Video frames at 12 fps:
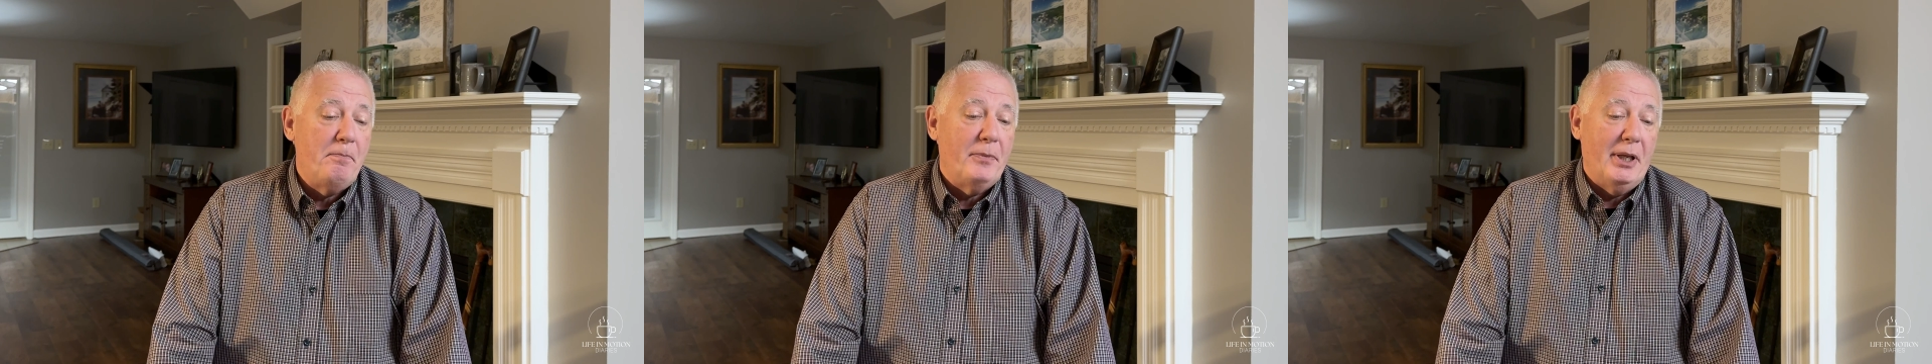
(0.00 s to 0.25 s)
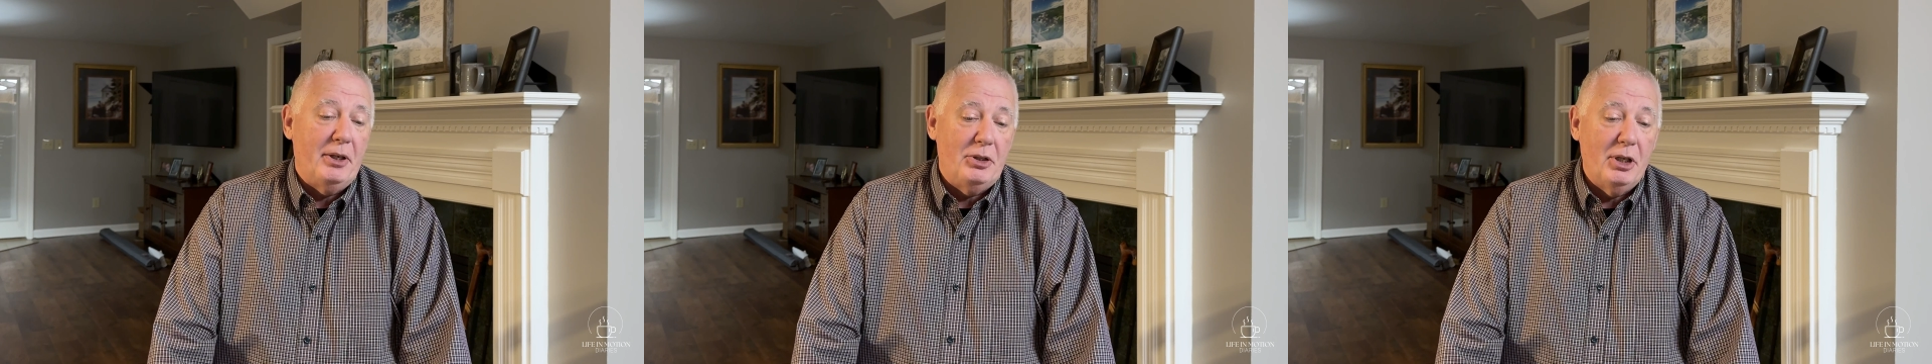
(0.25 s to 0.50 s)

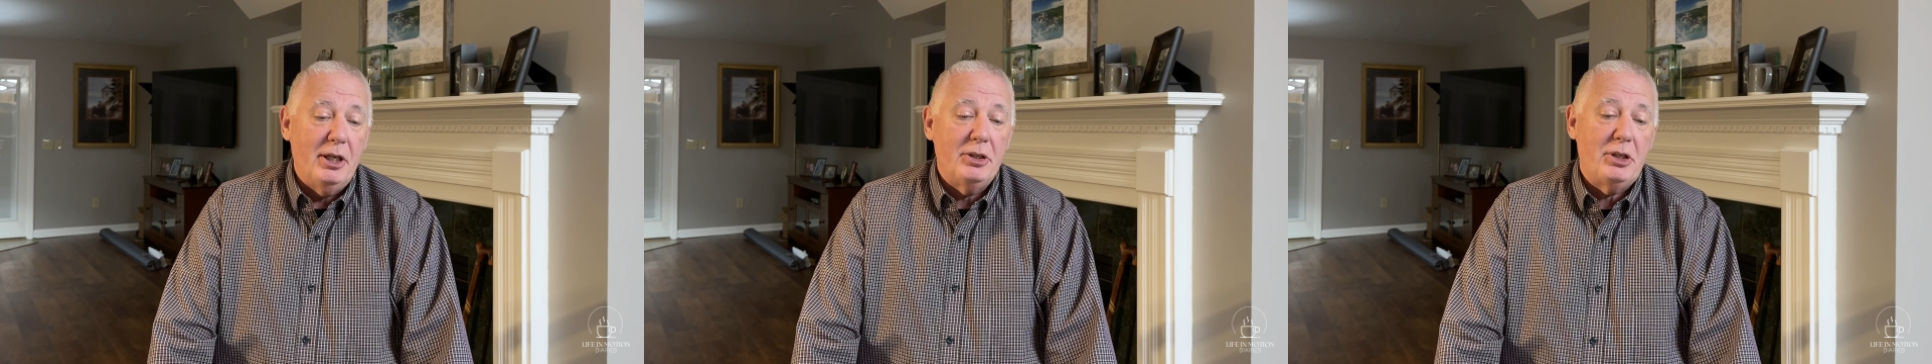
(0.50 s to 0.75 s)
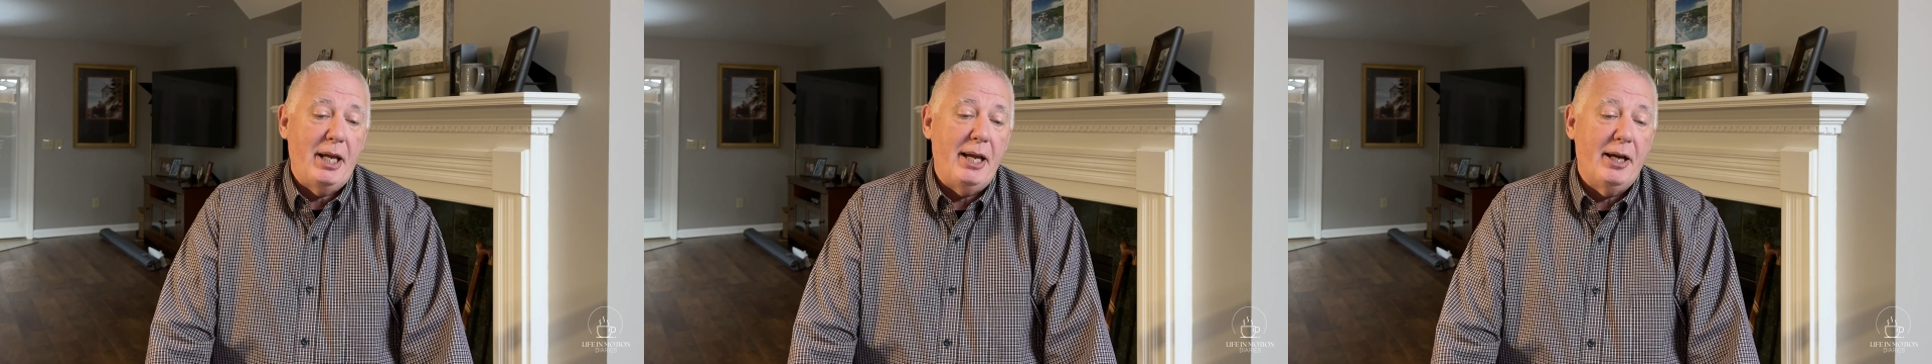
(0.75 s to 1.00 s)
it does
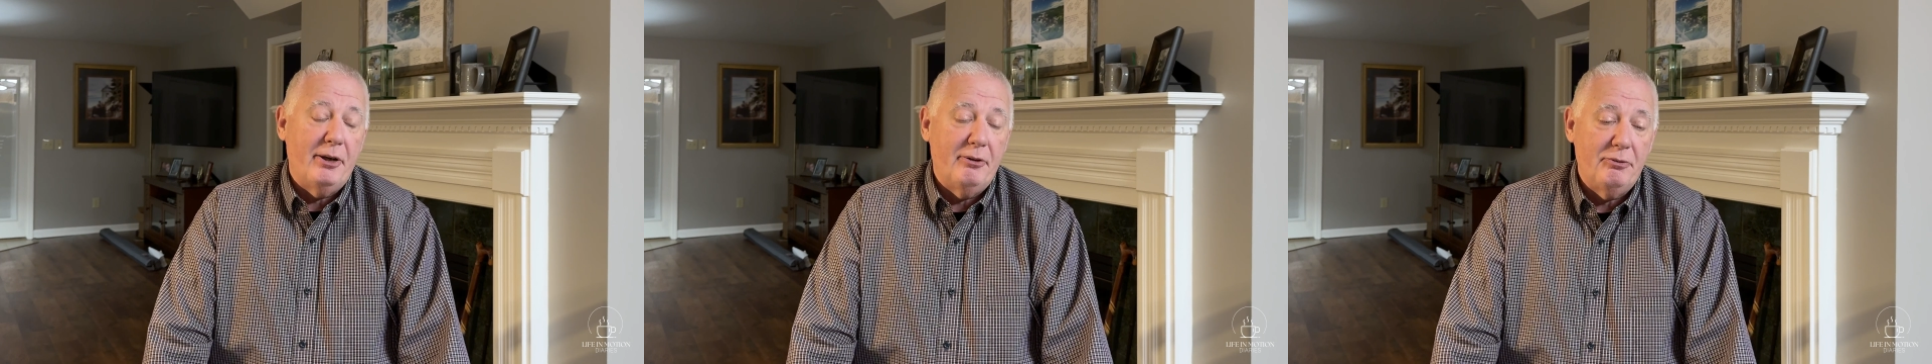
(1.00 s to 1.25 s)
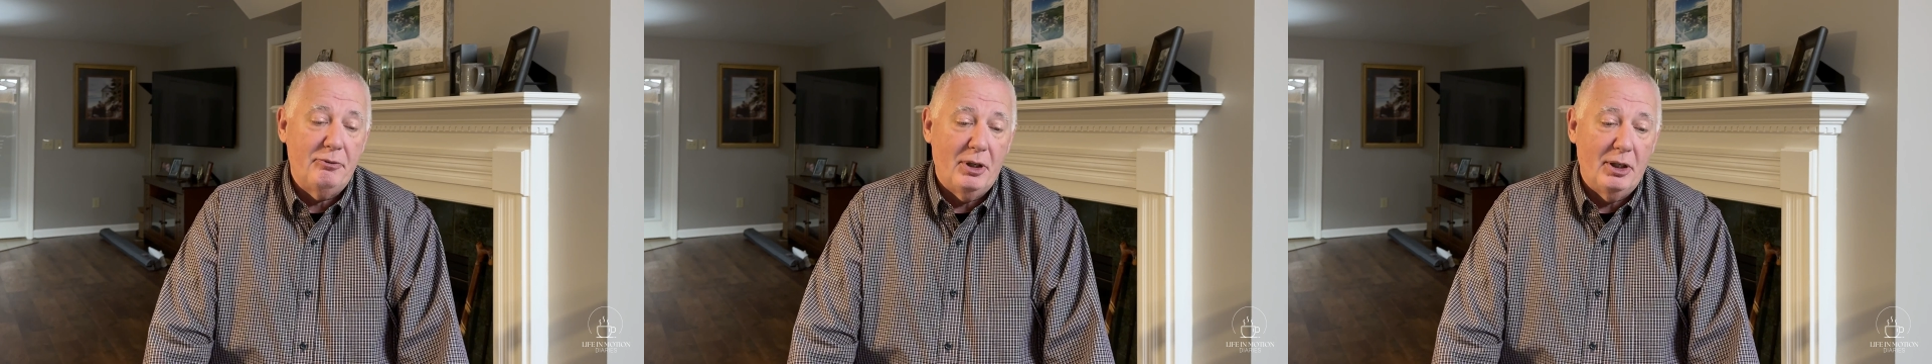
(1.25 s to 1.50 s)

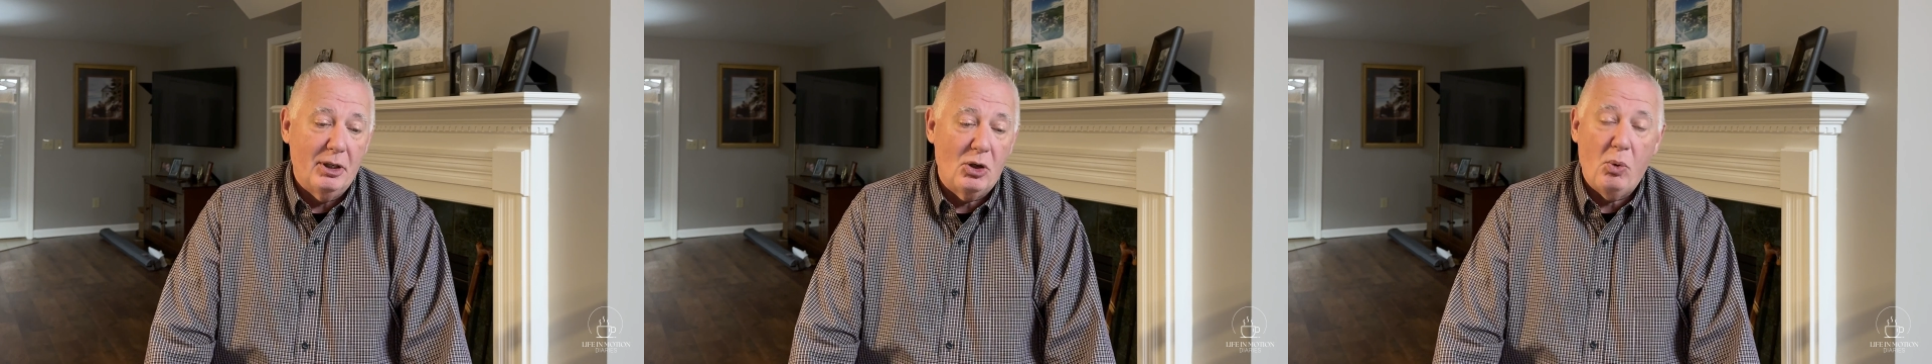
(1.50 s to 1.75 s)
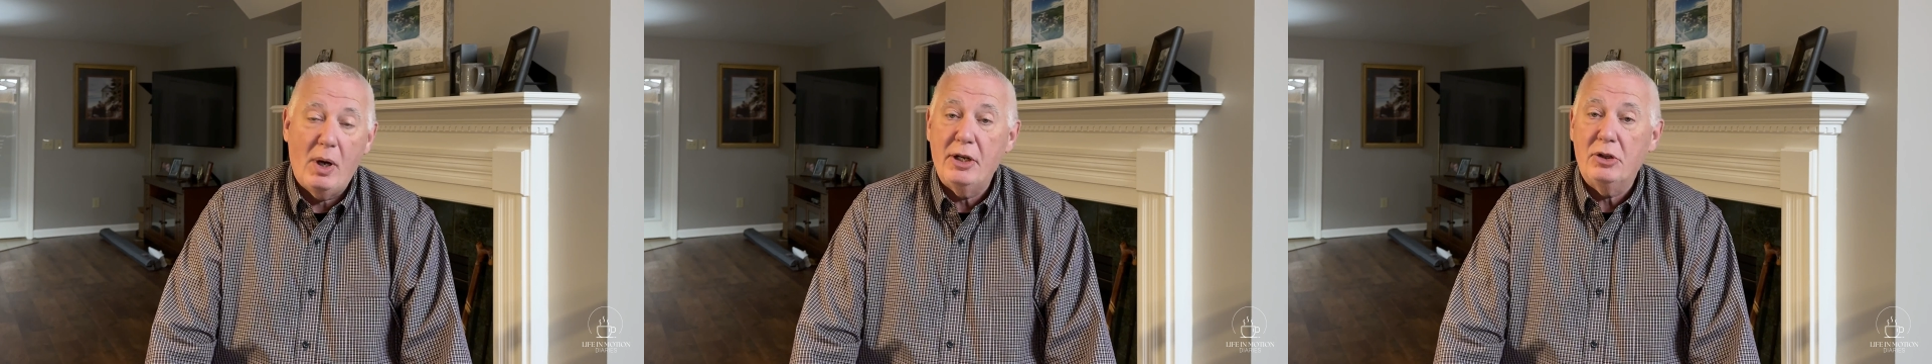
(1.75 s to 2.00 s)
have
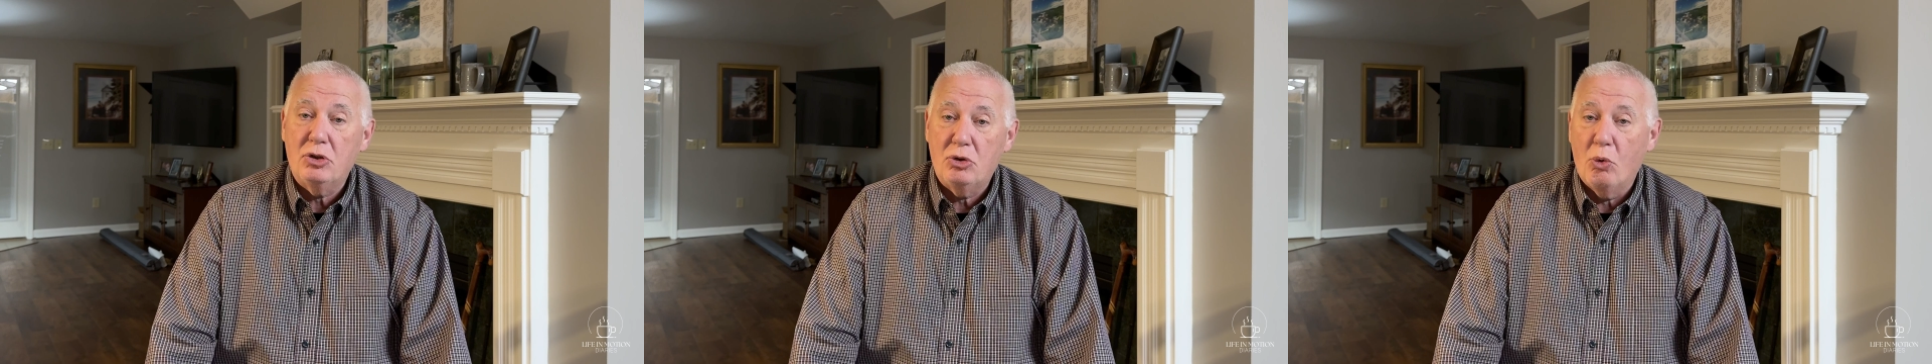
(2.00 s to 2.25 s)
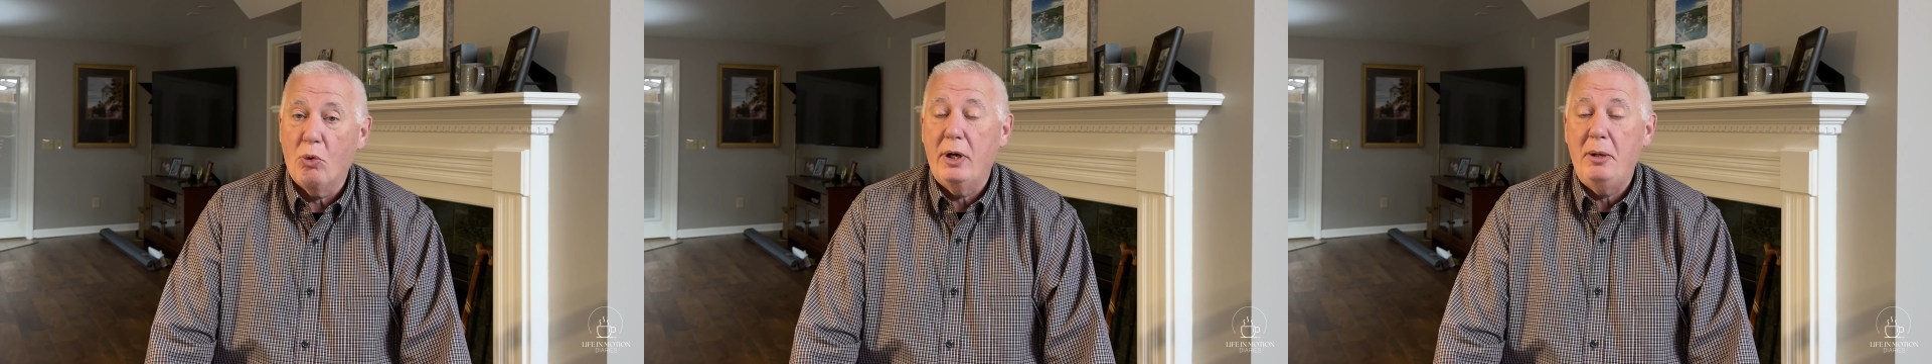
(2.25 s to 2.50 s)
quite a
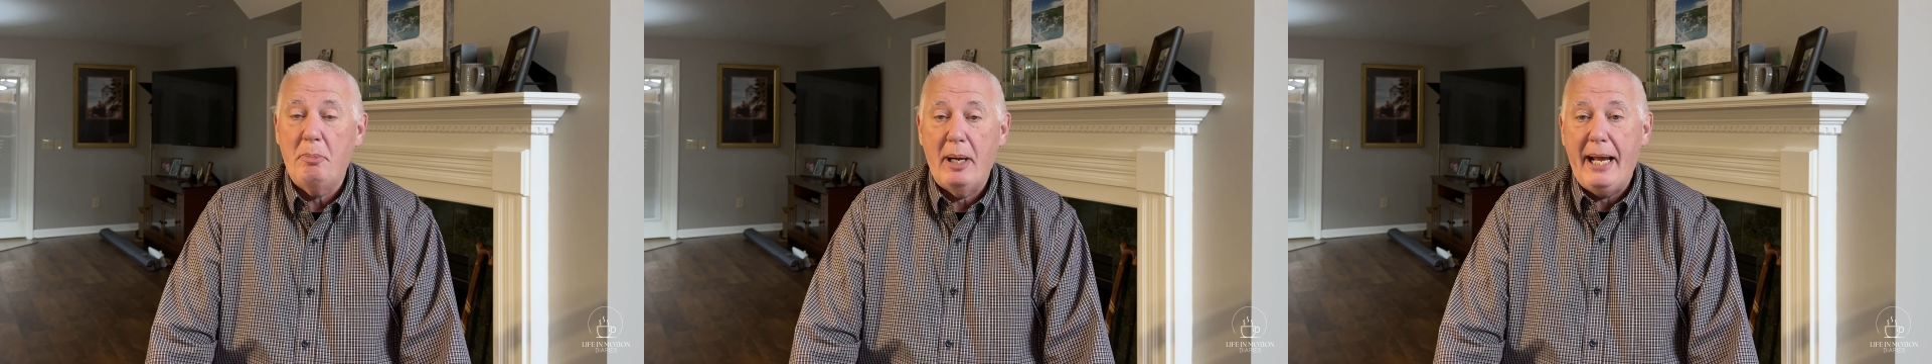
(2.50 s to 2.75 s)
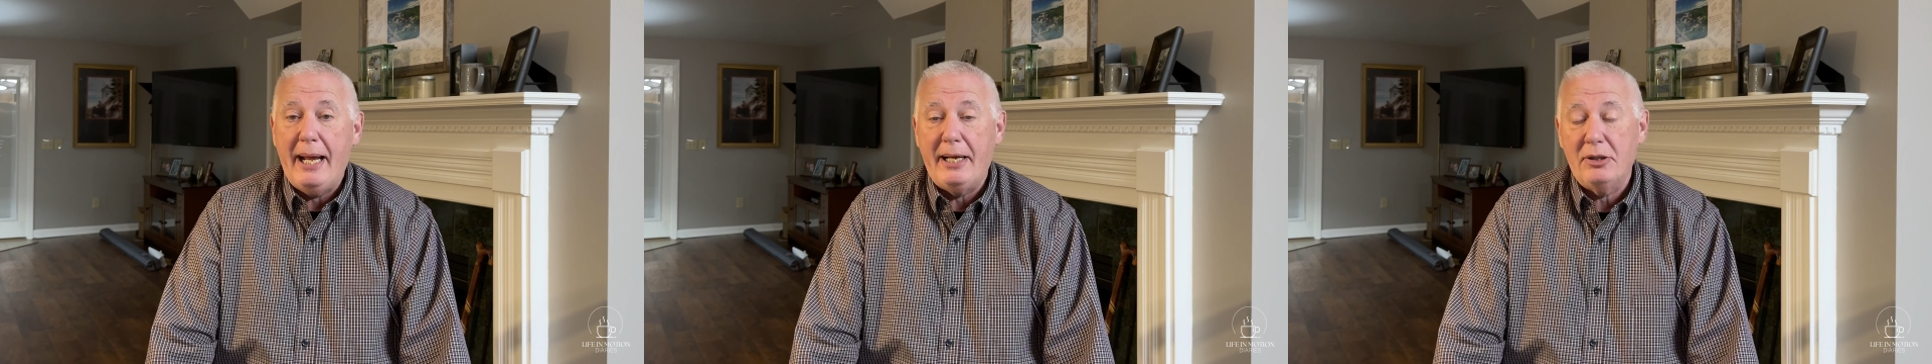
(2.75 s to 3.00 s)
storied
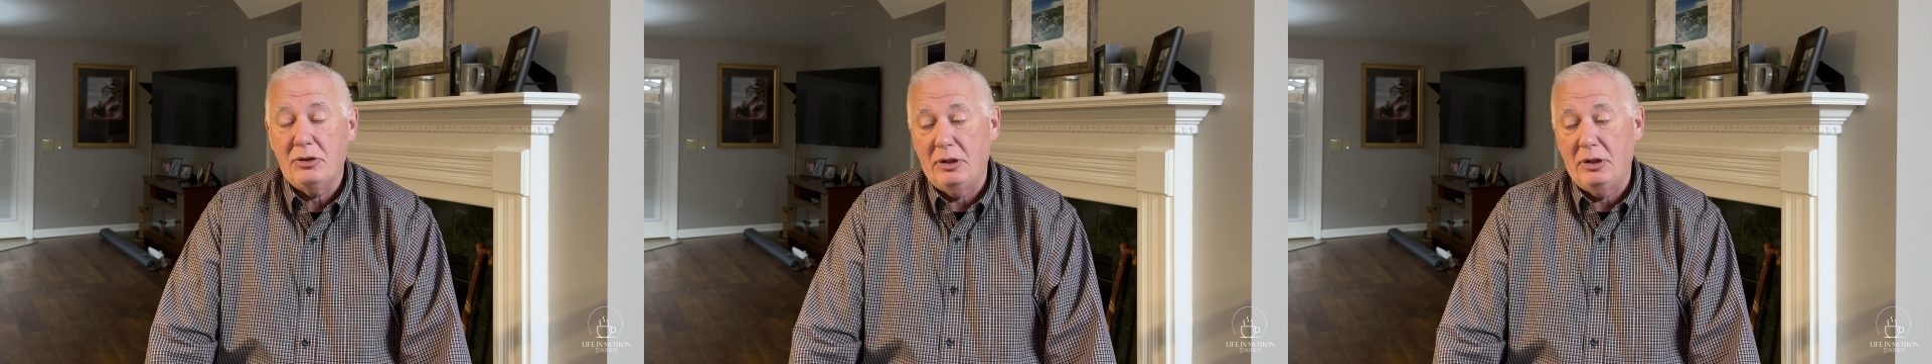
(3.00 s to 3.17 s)
past.